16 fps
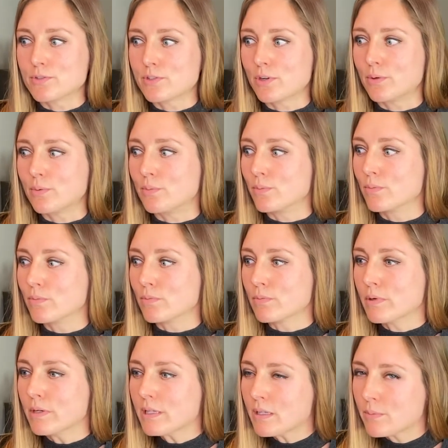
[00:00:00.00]
So
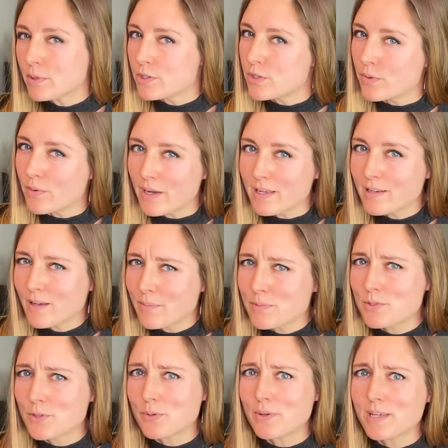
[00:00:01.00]
really what you end
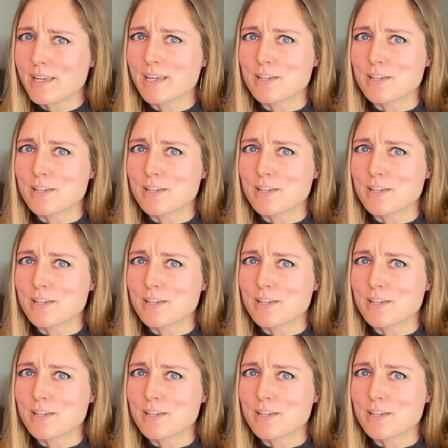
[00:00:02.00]
up doing